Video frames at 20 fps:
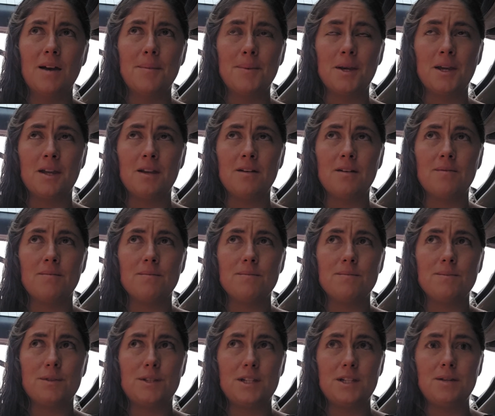I mean,
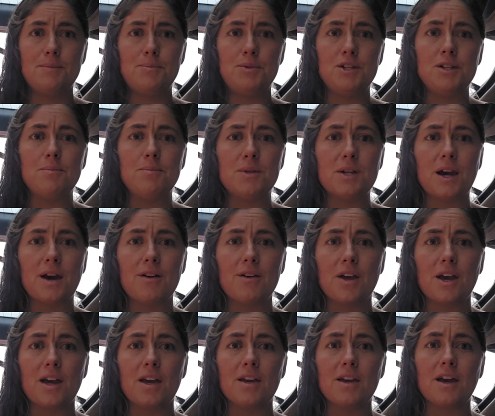deep
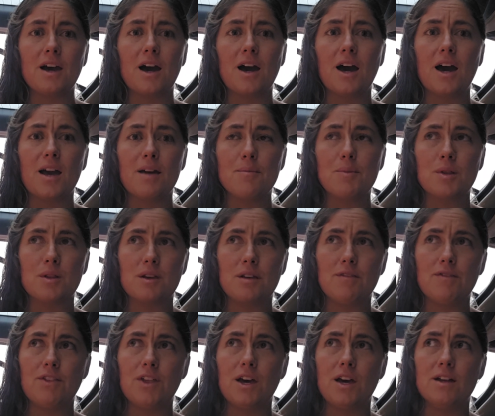down, I
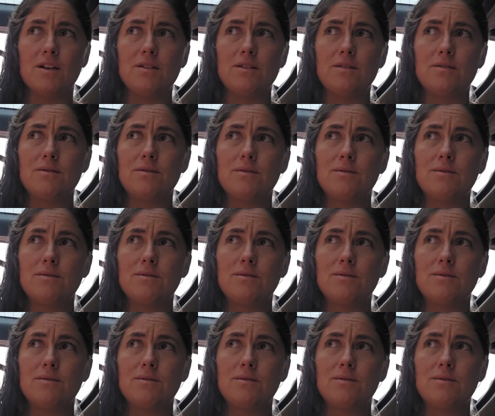believe that